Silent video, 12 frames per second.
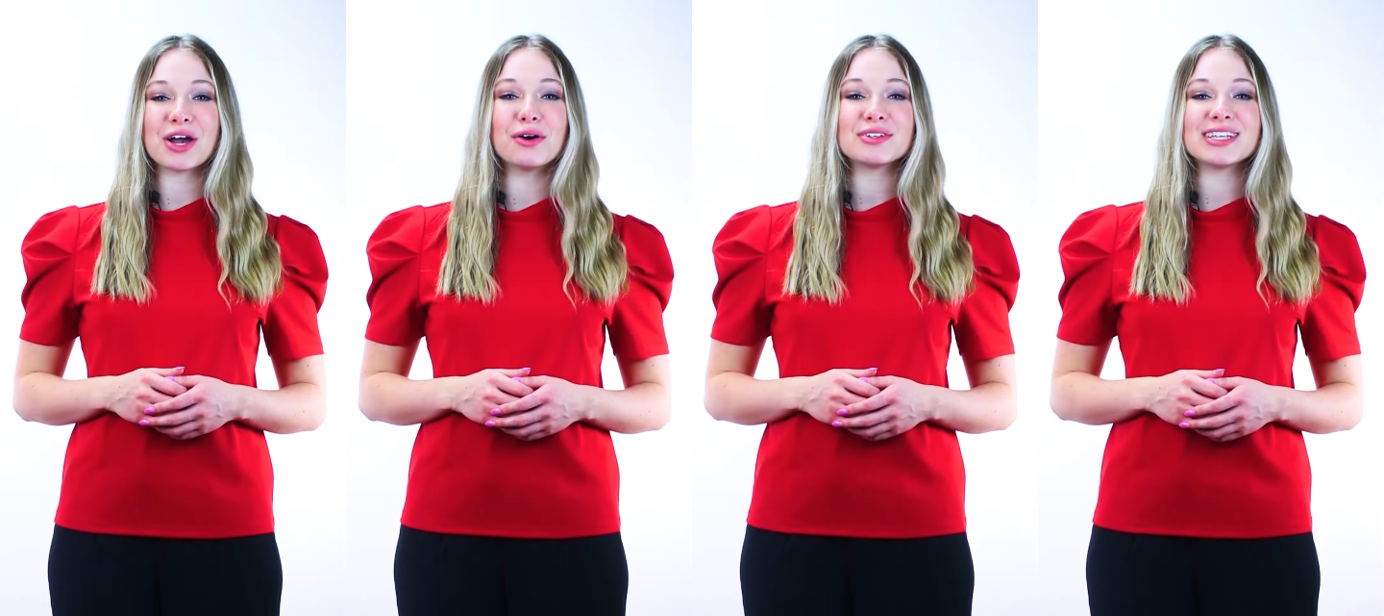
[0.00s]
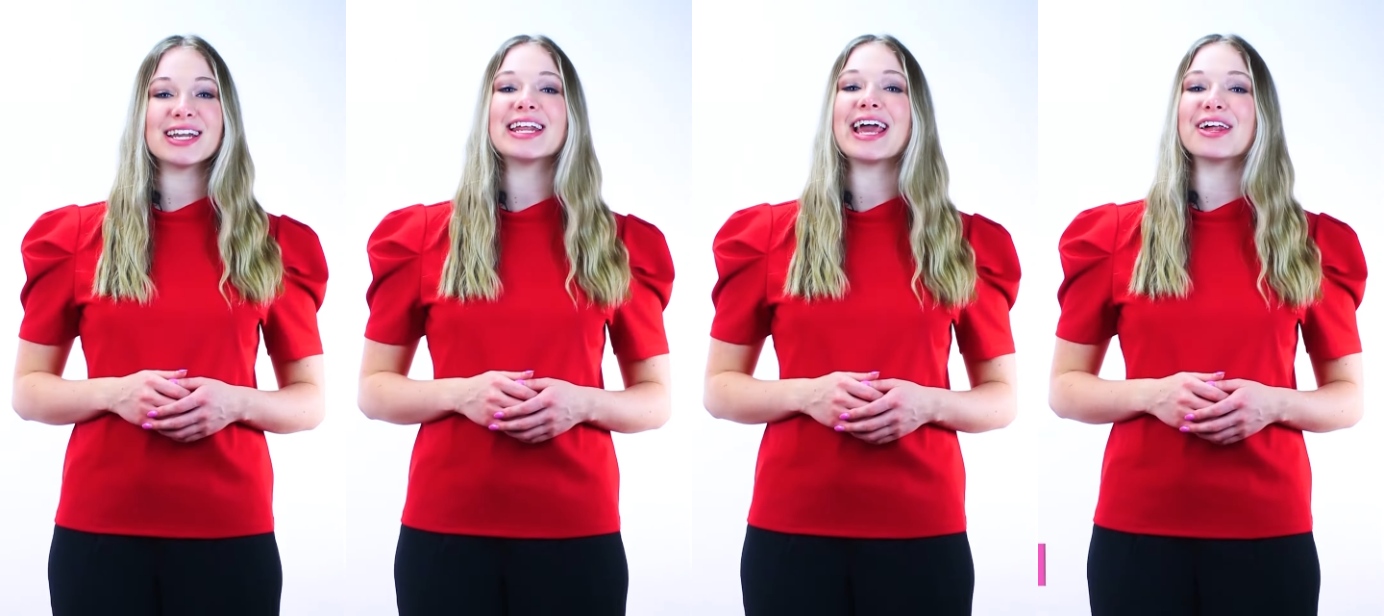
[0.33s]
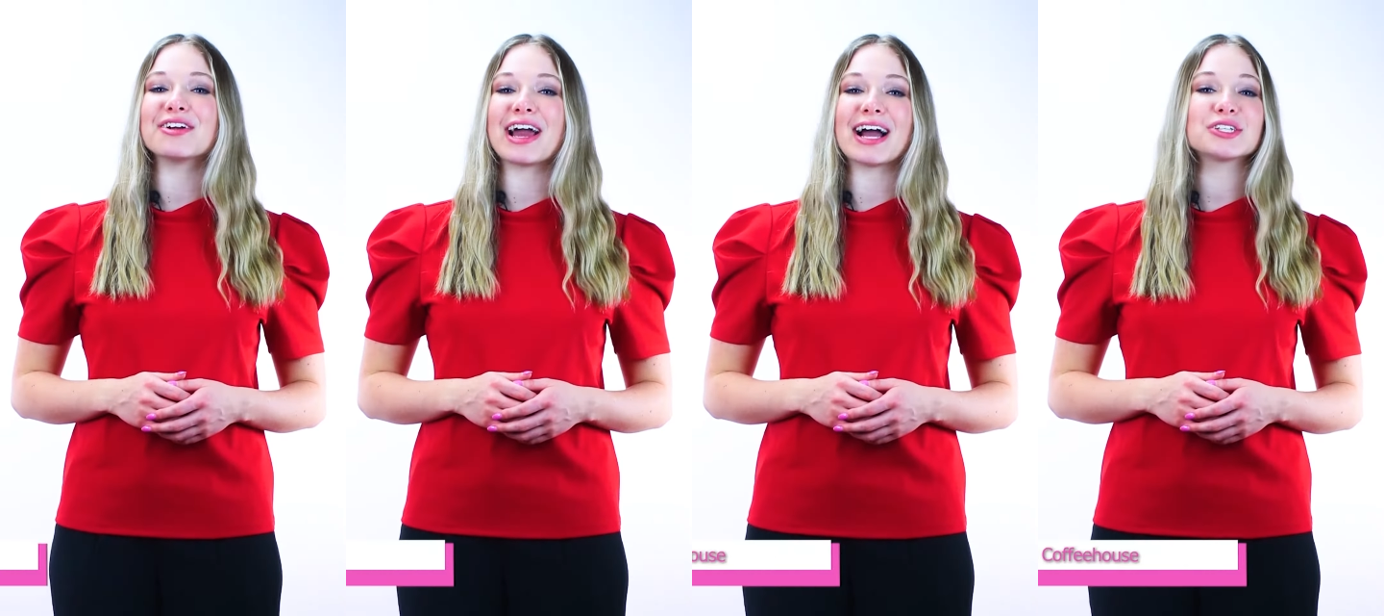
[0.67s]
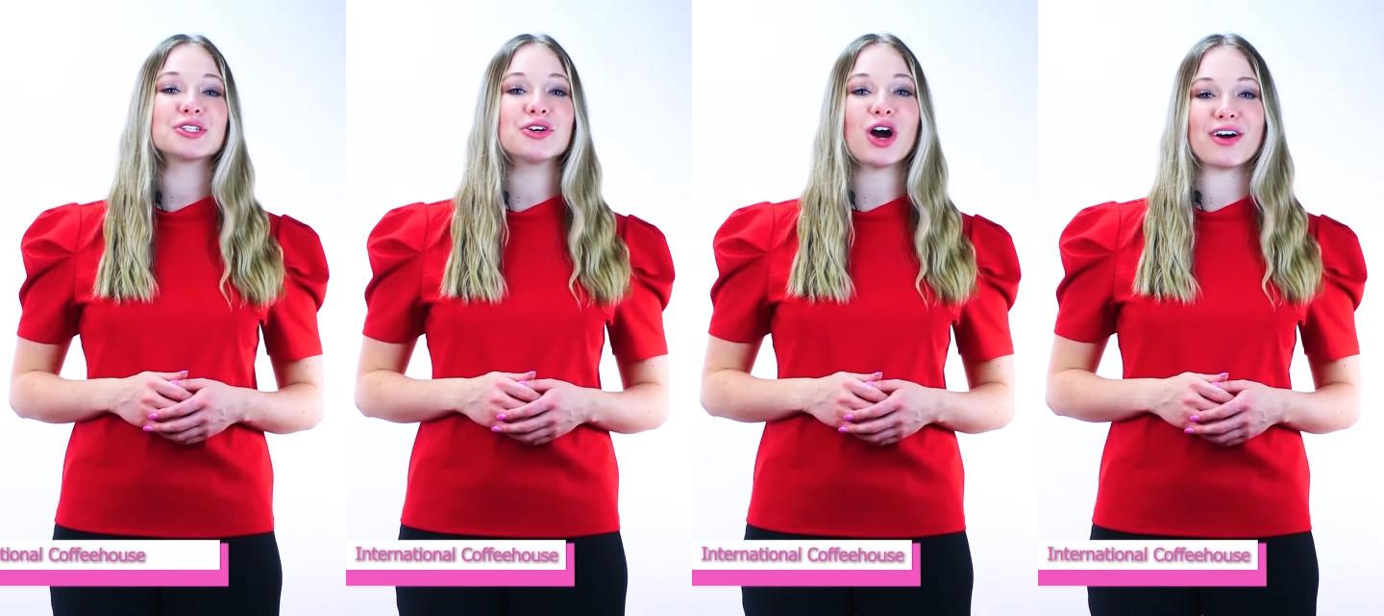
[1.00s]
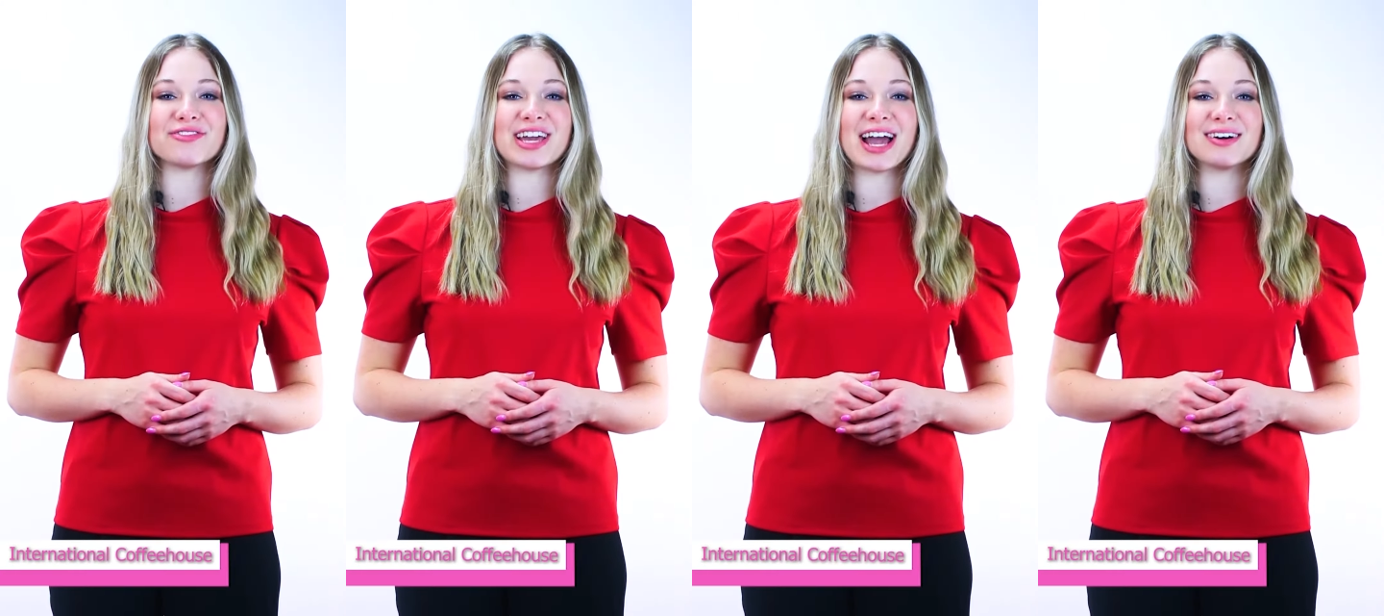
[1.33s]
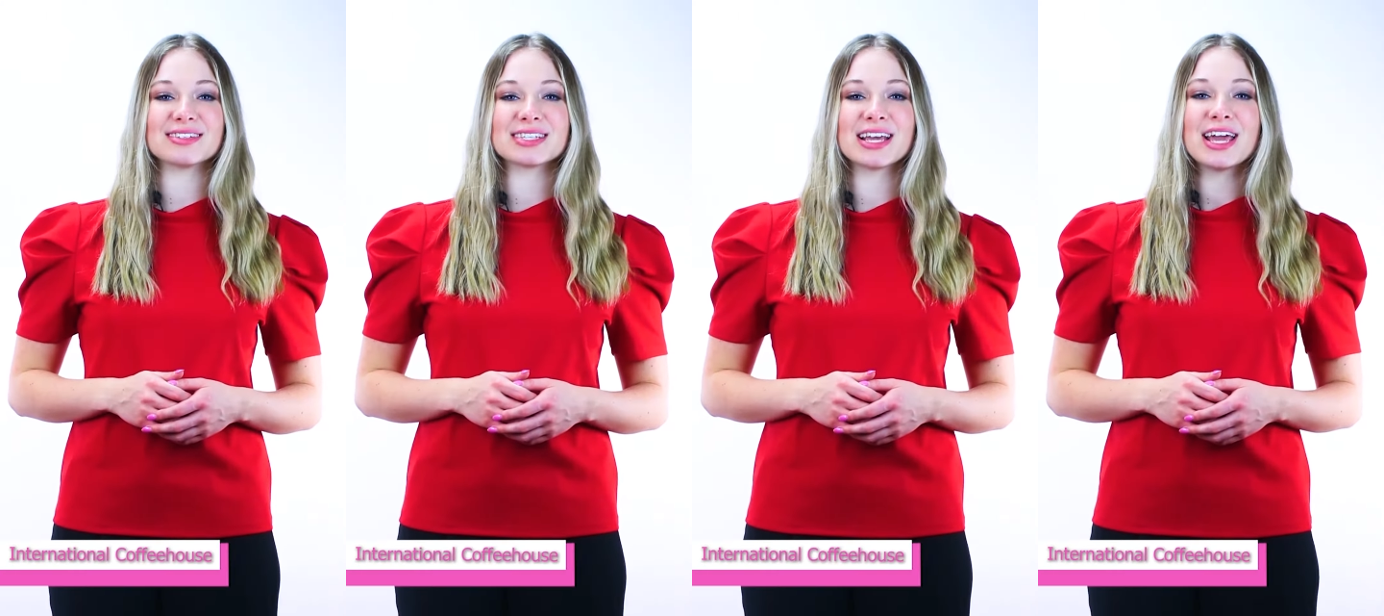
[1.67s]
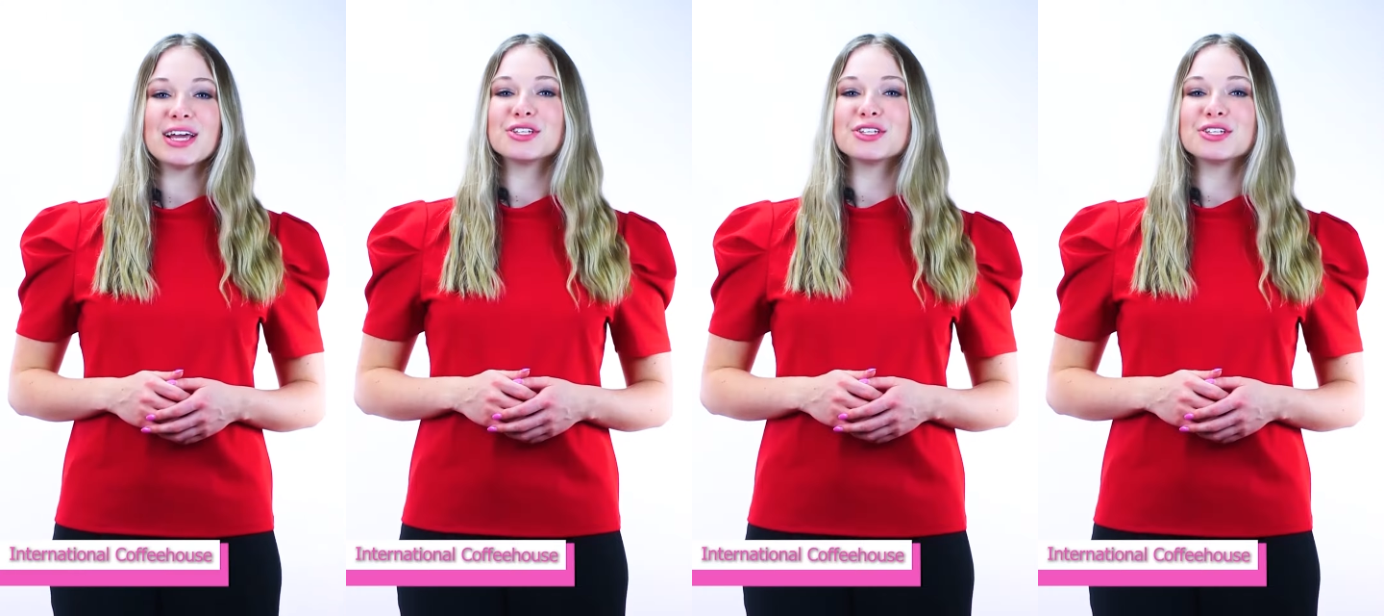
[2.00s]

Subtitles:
hosted an International Coffeehouse.